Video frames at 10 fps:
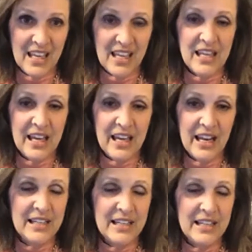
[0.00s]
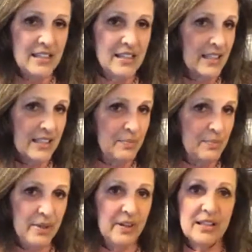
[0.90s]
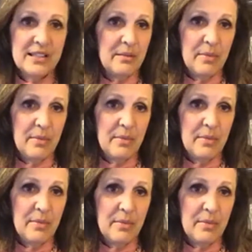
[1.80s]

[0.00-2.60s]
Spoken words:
that I didn't experience in my other